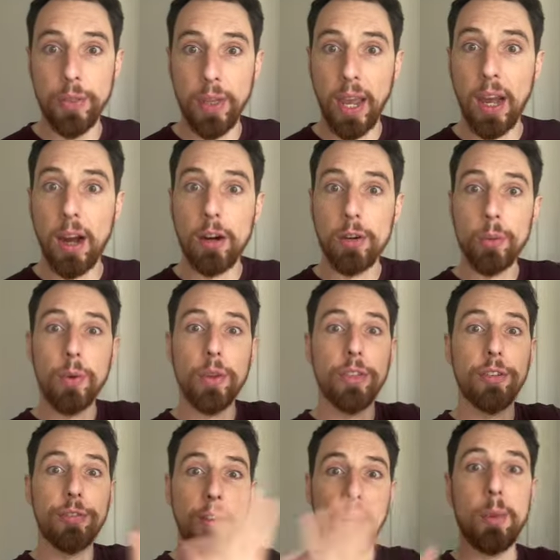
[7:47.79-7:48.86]
they are and what the
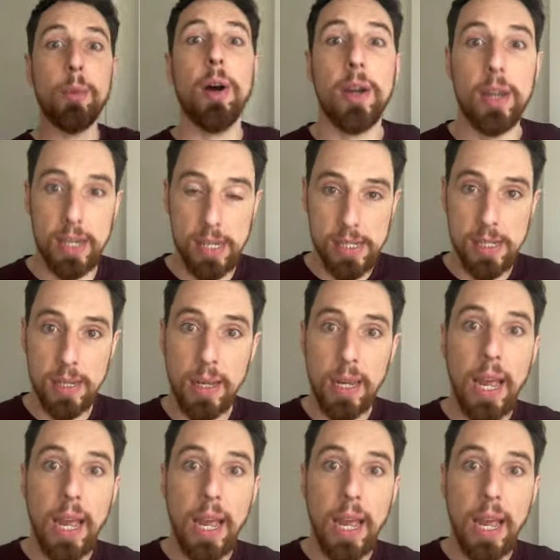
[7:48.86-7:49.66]
framework is.